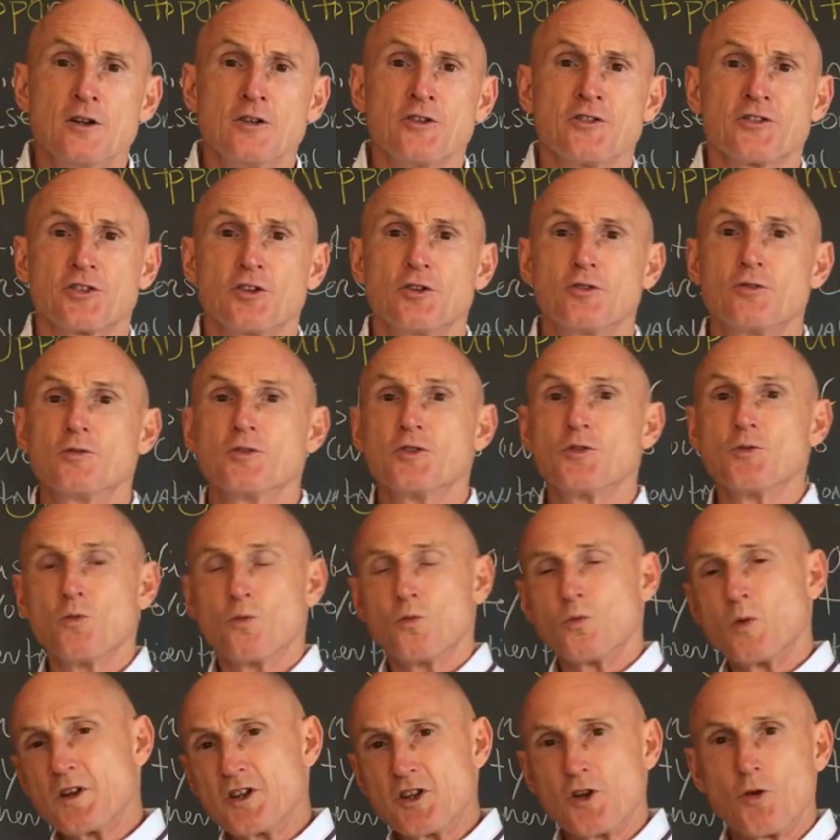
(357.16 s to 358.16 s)
So
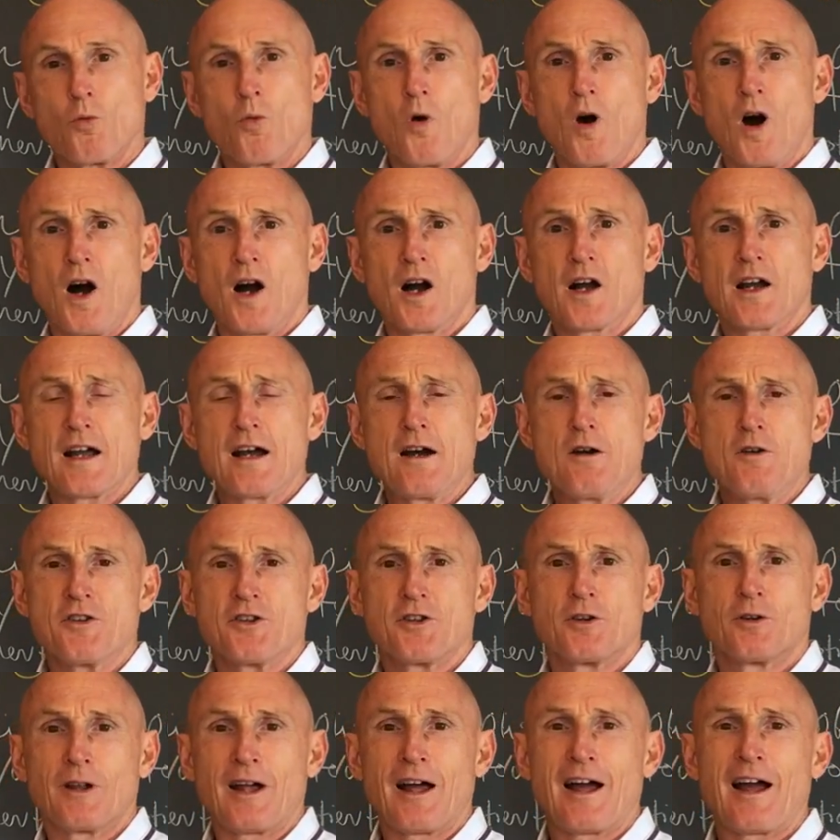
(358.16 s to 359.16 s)
when you walk out,
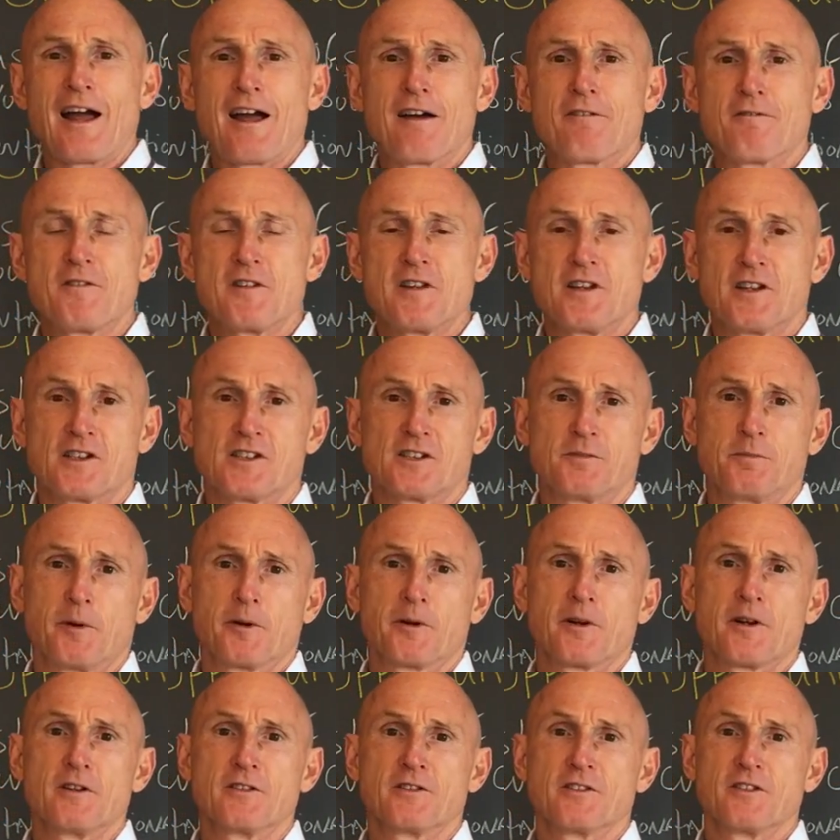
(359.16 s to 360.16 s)
you'll have the
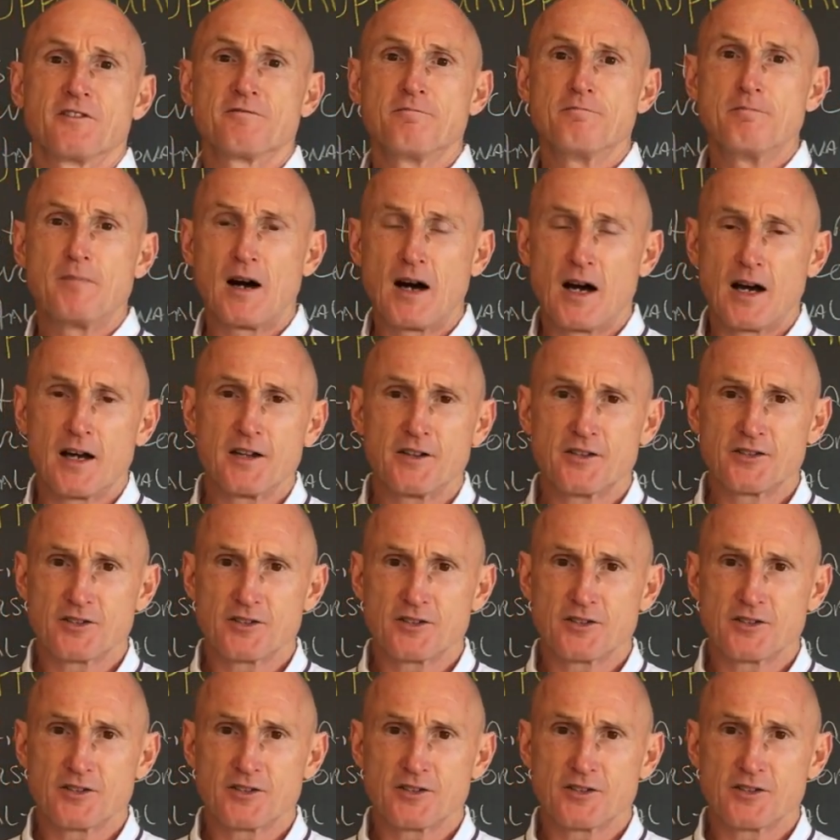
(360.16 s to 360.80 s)
experience of my